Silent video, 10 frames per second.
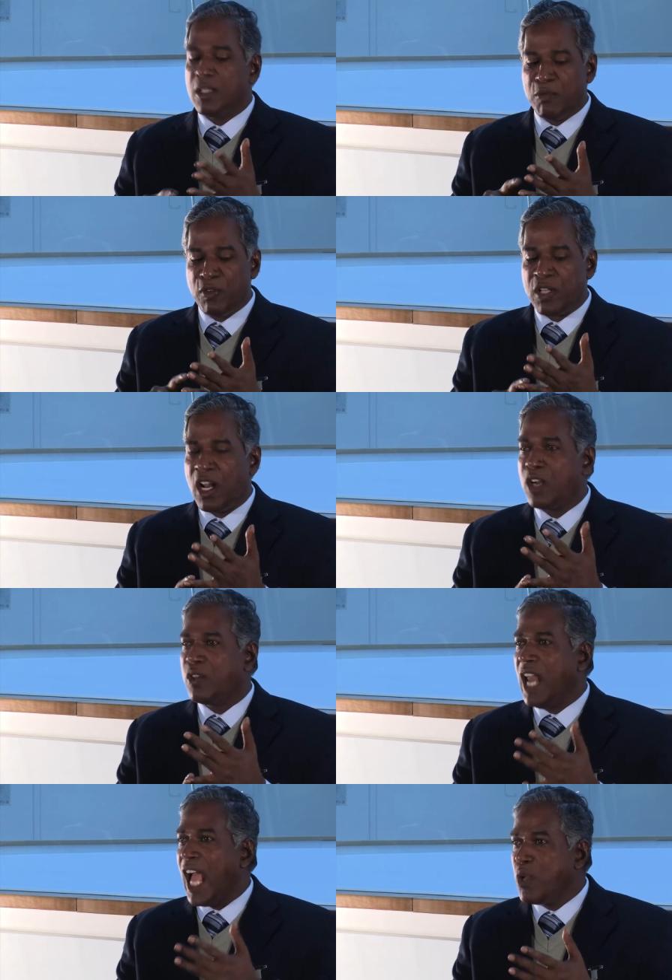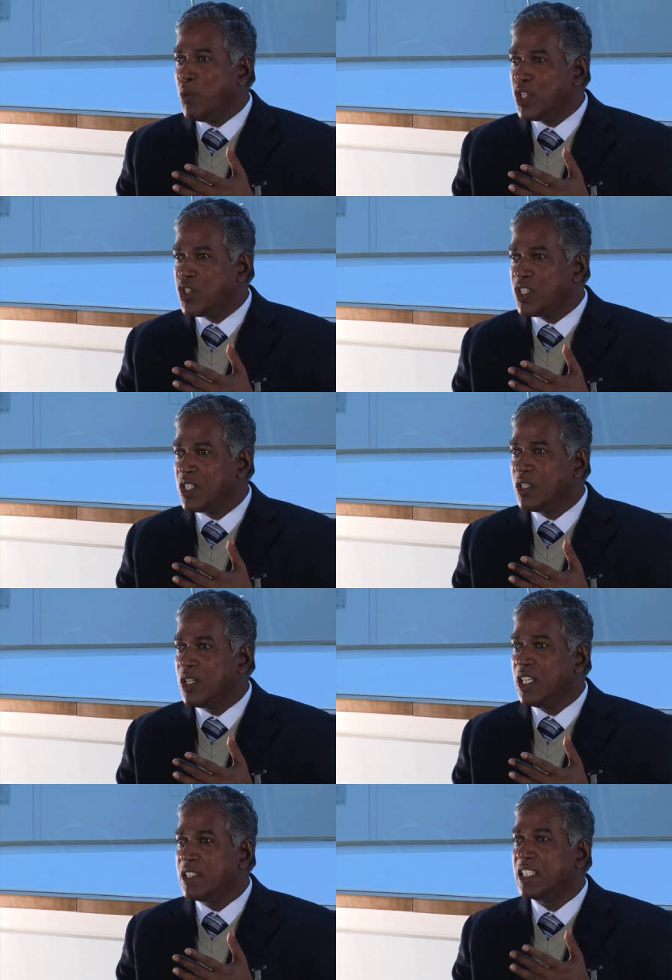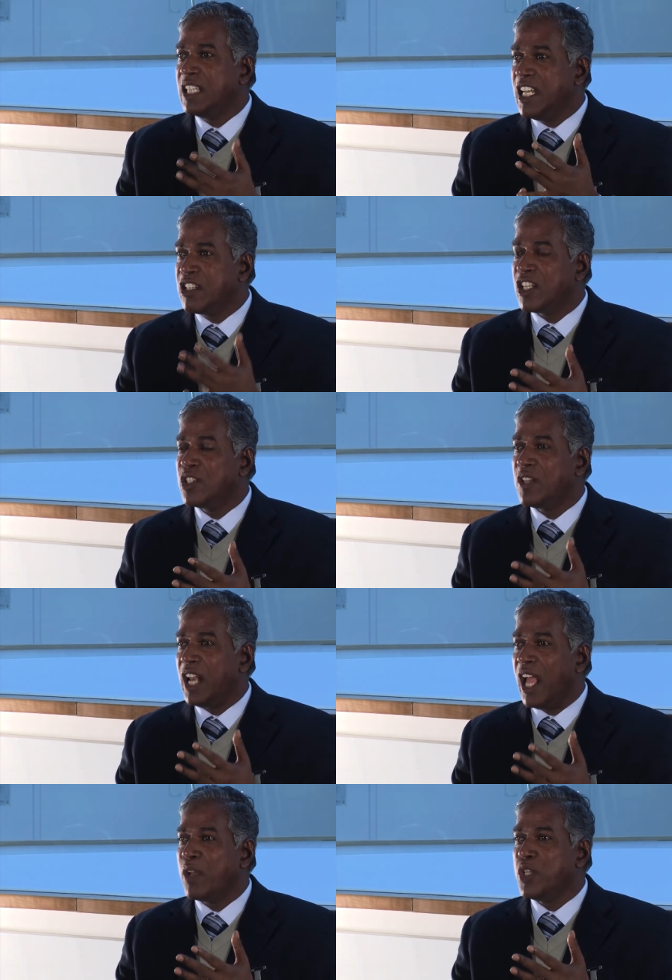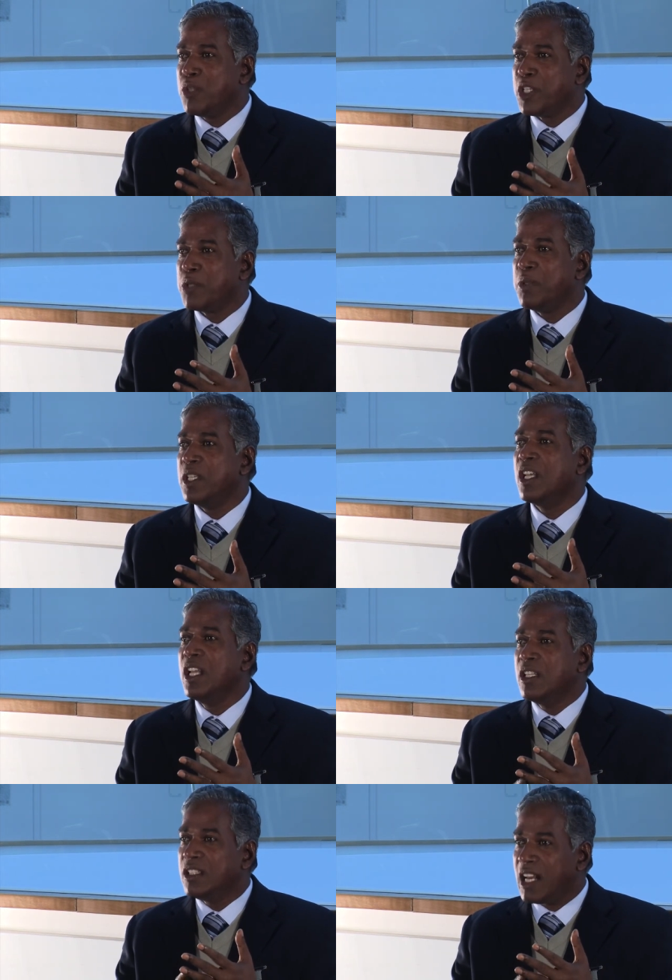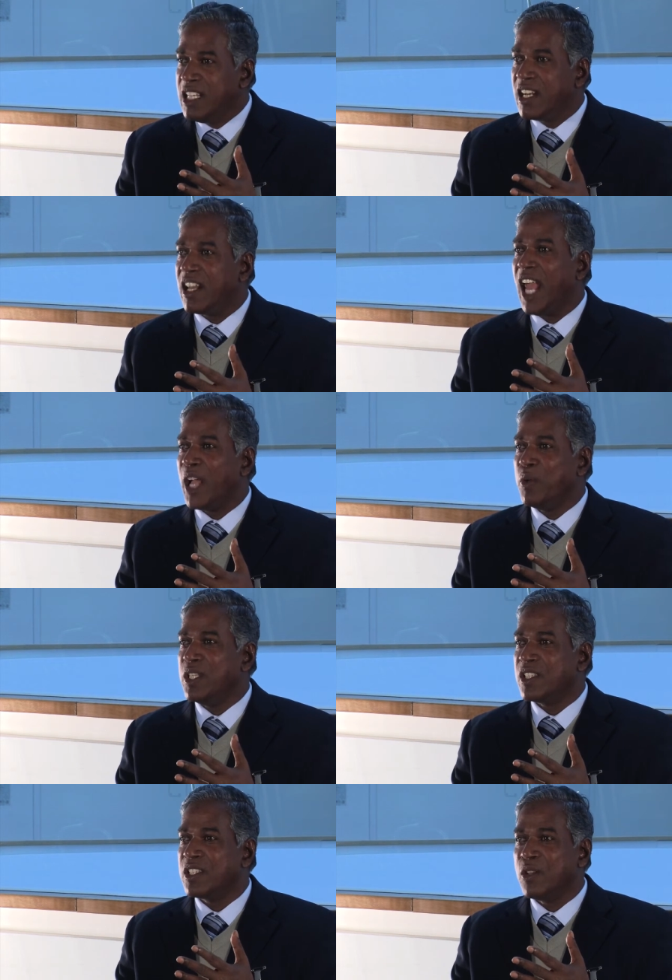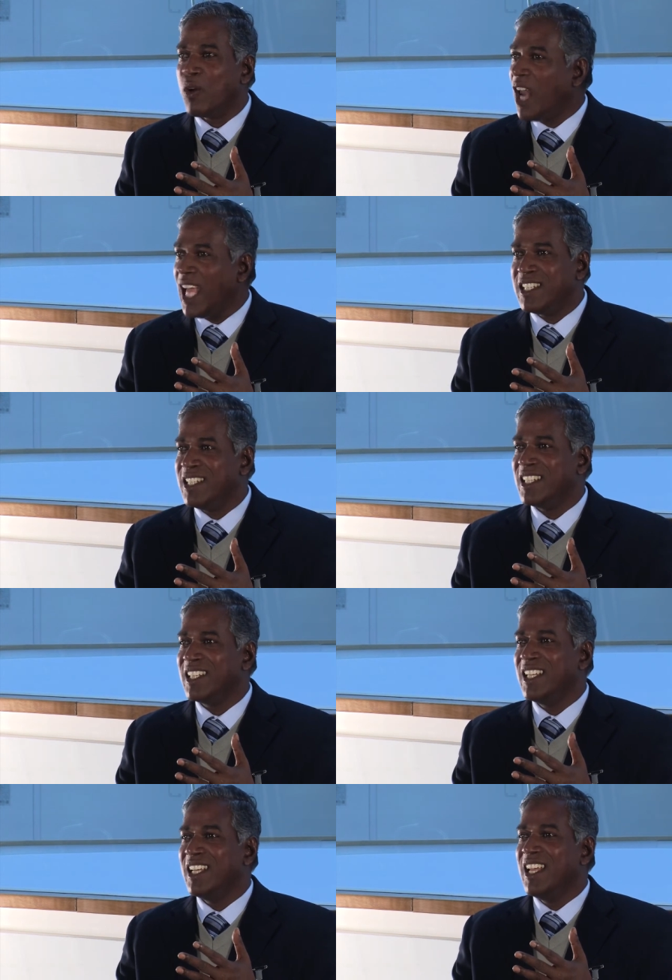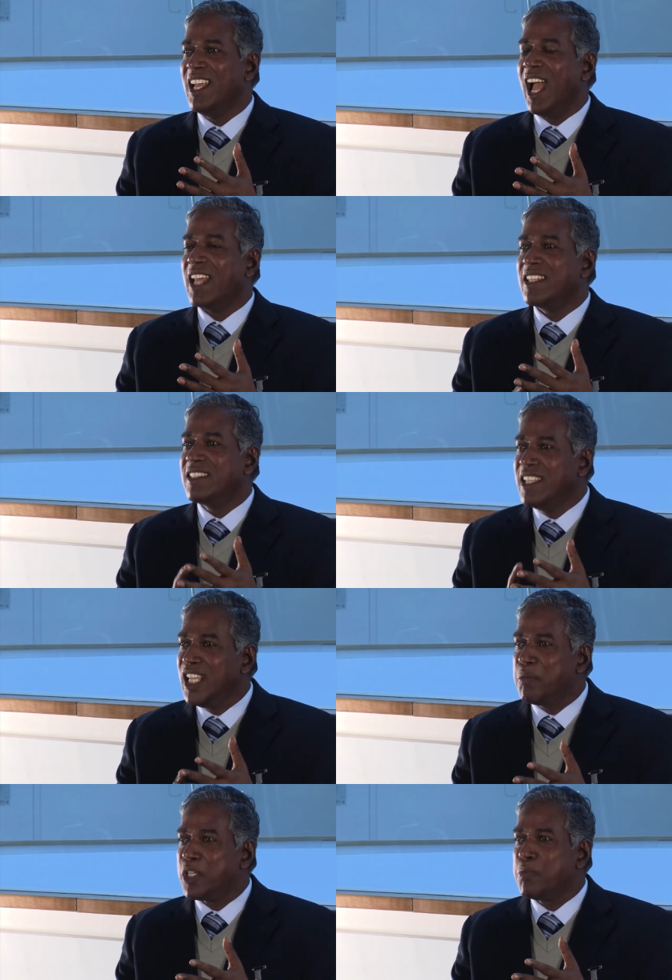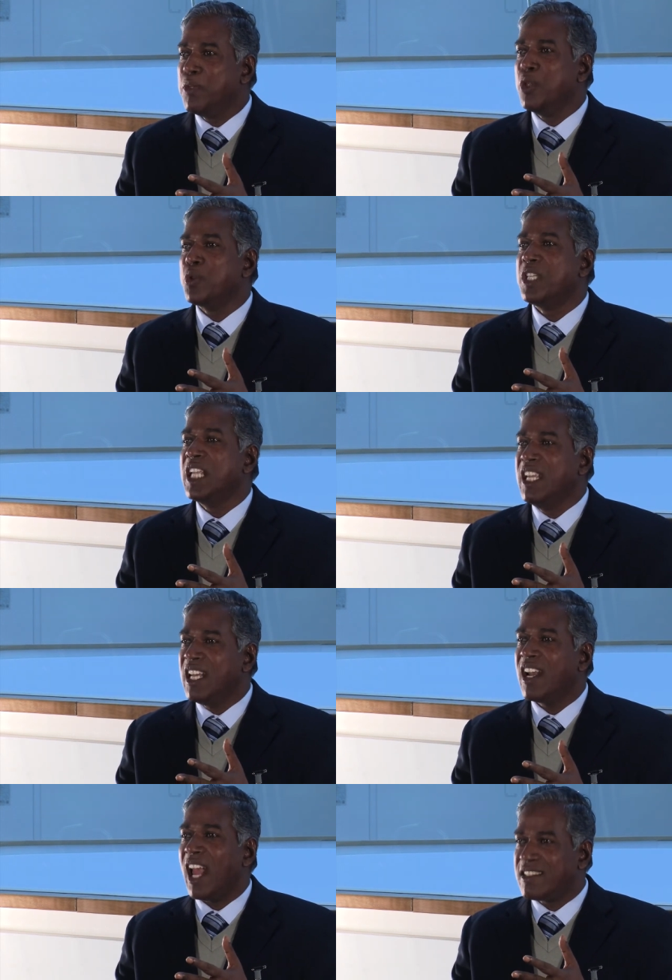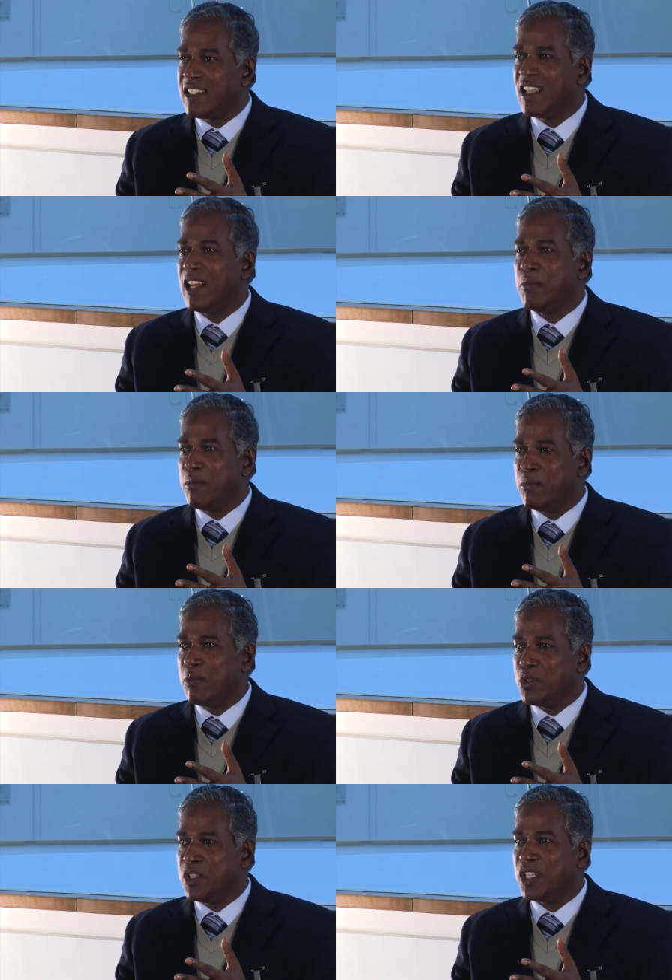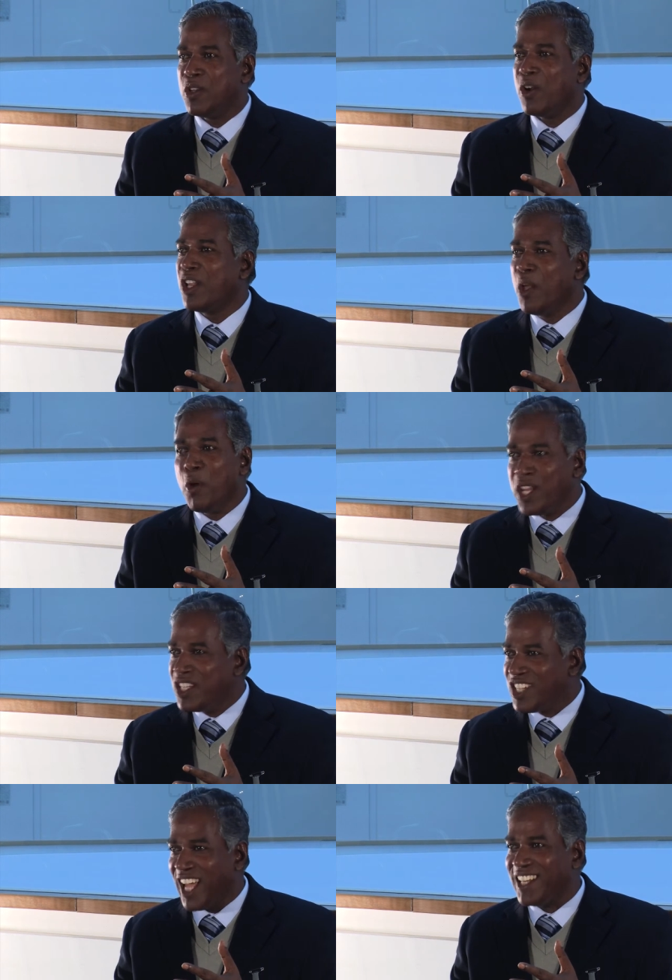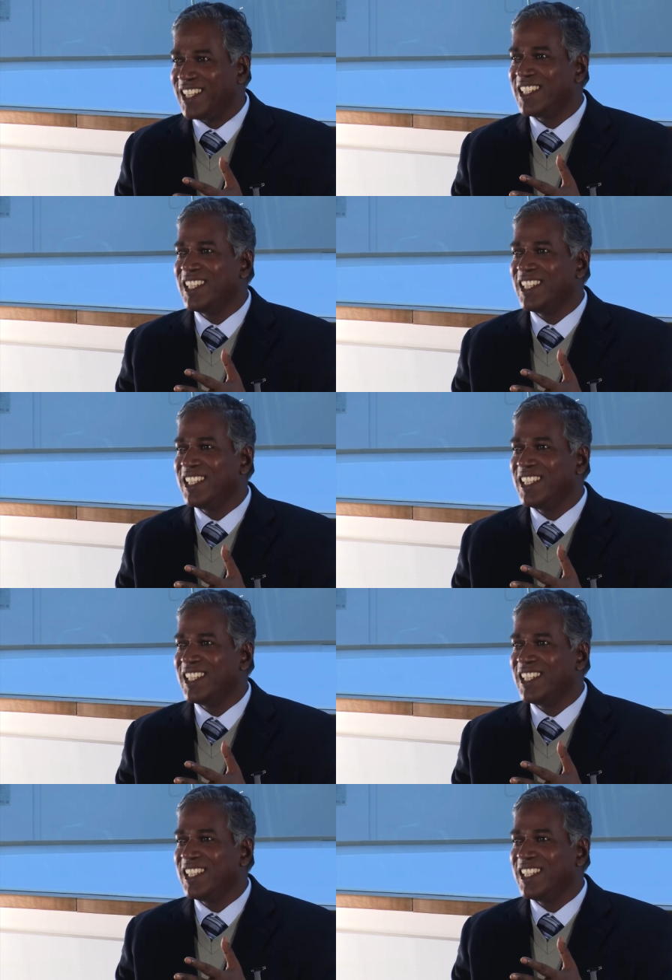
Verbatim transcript: with regard to the language he said the liturgy of the language must be the regional languages, not Latin. And the singing must be using Indian classical music, not Gregorian chant.